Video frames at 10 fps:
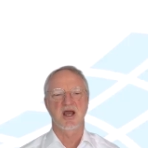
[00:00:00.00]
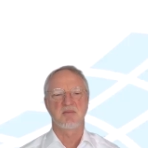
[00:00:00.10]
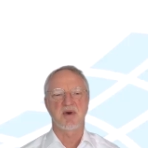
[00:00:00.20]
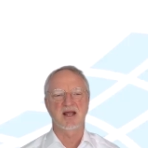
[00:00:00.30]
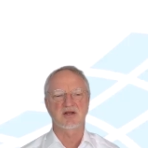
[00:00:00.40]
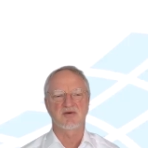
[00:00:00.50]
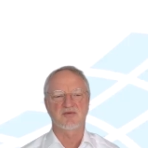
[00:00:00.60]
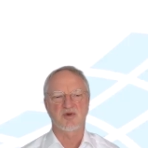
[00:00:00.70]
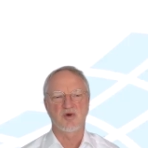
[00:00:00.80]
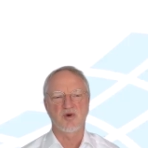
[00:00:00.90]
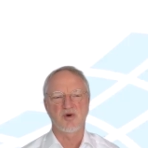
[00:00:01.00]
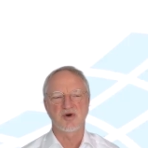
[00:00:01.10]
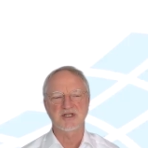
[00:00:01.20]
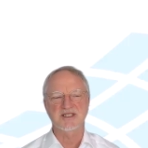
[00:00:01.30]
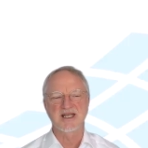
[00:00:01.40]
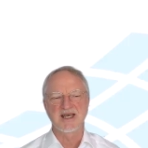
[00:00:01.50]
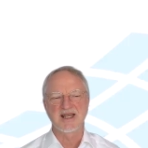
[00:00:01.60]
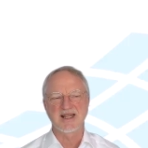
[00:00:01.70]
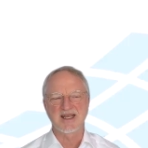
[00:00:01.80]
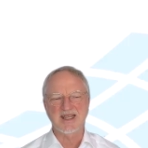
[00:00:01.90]
but of course
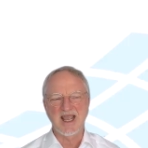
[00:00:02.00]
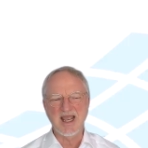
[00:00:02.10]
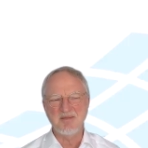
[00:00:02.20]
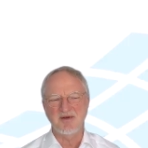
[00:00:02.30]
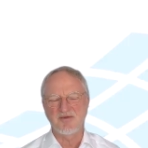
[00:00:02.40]
the cable